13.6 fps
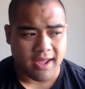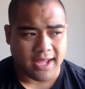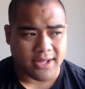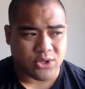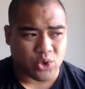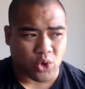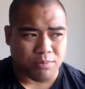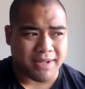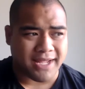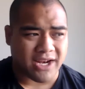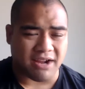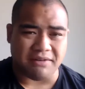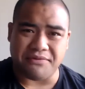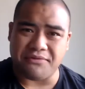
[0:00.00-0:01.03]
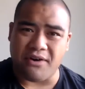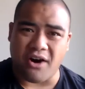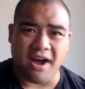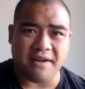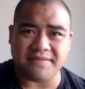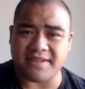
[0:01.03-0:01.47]
It took me like
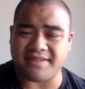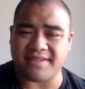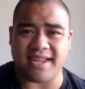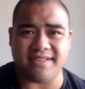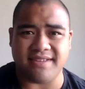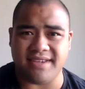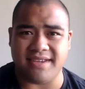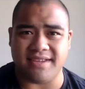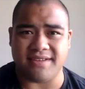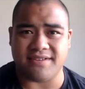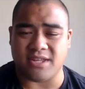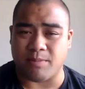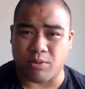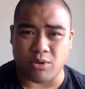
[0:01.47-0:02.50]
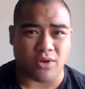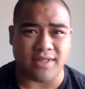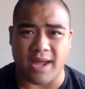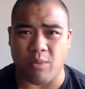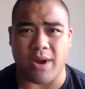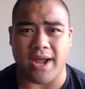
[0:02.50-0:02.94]
5 to 10 years to put on
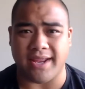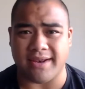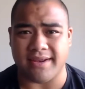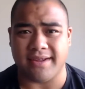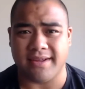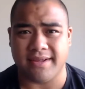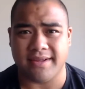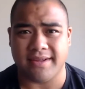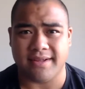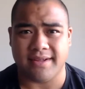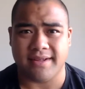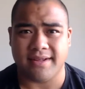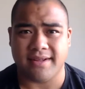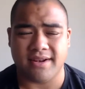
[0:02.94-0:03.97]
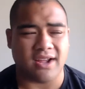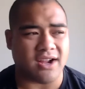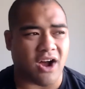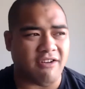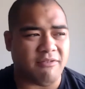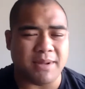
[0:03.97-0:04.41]
that weight. Like
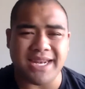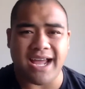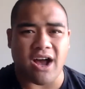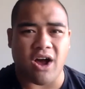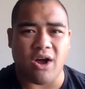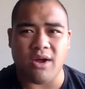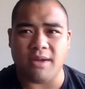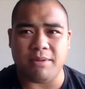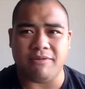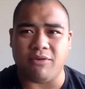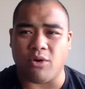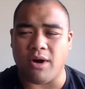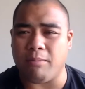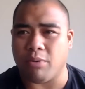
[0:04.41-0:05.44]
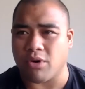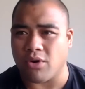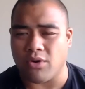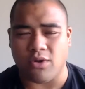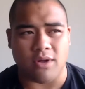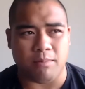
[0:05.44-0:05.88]
before I put
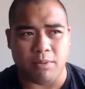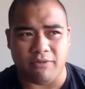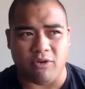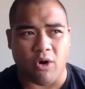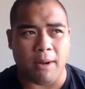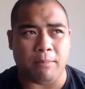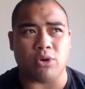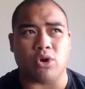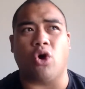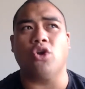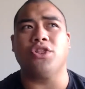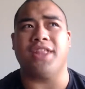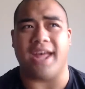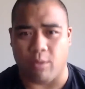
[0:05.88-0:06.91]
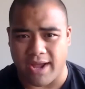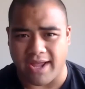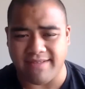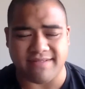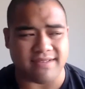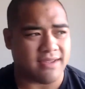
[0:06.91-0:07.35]
on that
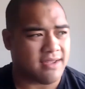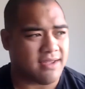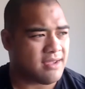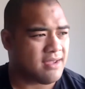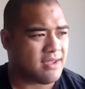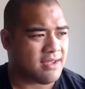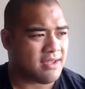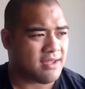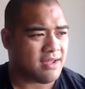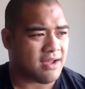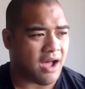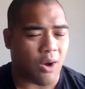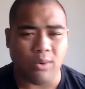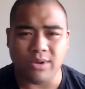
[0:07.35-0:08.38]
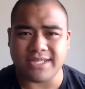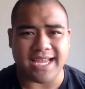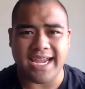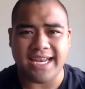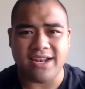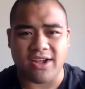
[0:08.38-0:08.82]
weight, I
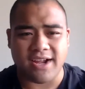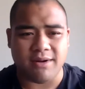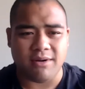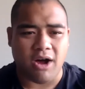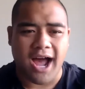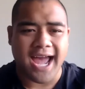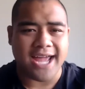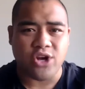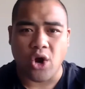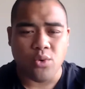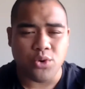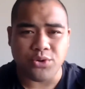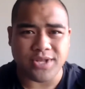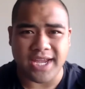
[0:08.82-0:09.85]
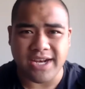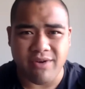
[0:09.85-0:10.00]
had no routine